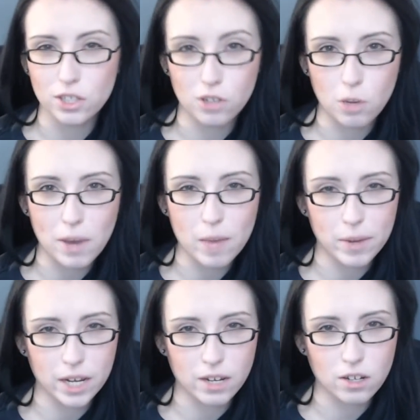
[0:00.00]
you know my
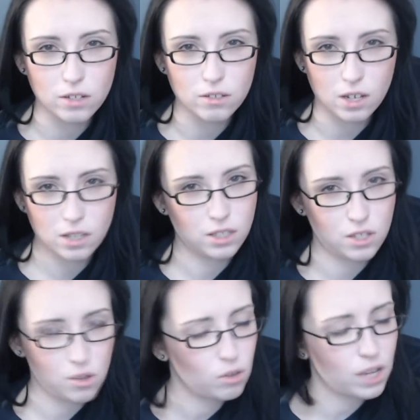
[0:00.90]
opinion on on
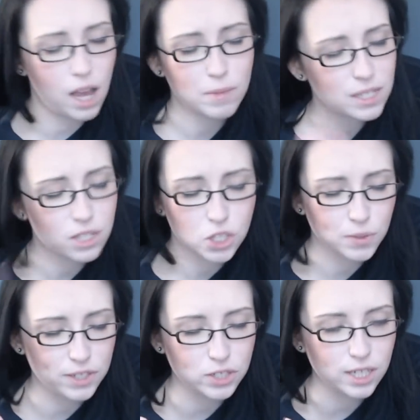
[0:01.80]
this whole comment
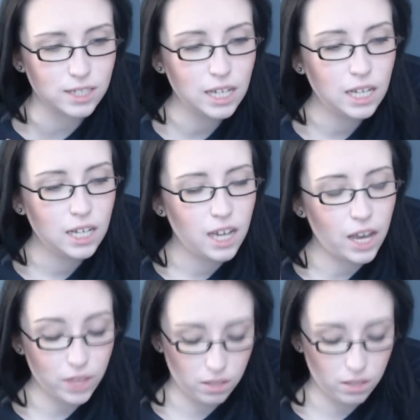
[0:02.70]
situation. I